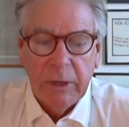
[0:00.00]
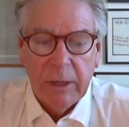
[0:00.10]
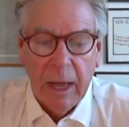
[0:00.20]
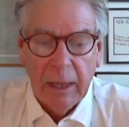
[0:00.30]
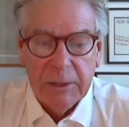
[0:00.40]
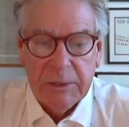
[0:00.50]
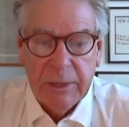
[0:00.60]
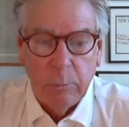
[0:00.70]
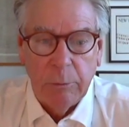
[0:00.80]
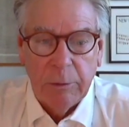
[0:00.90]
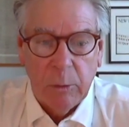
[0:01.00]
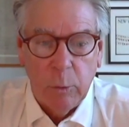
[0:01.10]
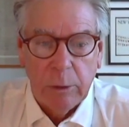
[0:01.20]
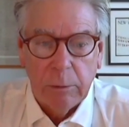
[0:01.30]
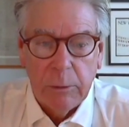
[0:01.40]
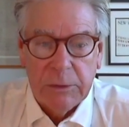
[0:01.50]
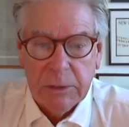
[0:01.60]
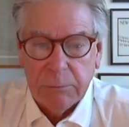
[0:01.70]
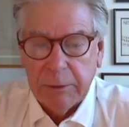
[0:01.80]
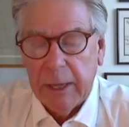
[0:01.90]
acknowledged that we were going to win or lose
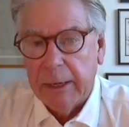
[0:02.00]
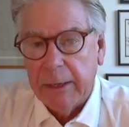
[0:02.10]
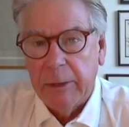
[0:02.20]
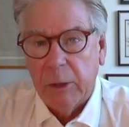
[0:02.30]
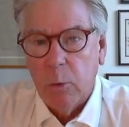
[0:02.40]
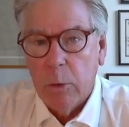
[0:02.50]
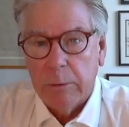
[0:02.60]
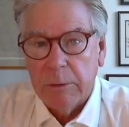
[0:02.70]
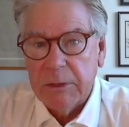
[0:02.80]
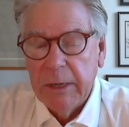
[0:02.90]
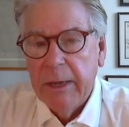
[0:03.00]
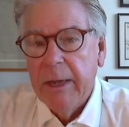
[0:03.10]
this regatta in the corners.